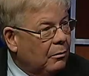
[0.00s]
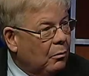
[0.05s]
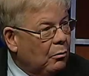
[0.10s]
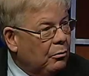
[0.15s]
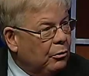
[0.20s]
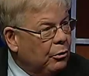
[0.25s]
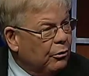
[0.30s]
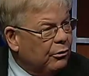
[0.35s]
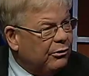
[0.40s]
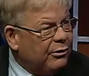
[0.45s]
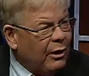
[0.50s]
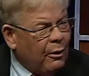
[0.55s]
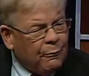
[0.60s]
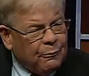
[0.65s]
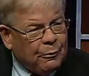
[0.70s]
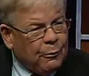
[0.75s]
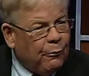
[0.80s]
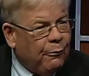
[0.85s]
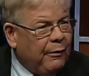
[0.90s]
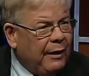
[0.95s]
you're
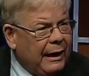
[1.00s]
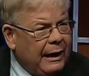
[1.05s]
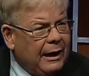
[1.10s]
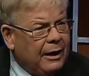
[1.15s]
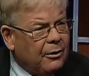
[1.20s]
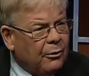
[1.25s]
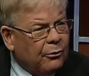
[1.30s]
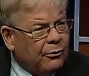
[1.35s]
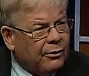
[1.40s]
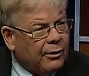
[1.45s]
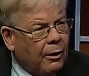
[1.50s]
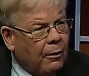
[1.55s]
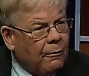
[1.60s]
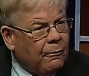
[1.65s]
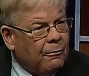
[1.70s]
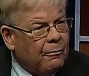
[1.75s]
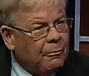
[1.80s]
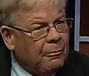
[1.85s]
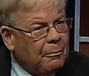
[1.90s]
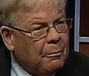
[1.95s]
self-defeating
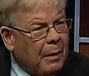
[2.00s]
yourself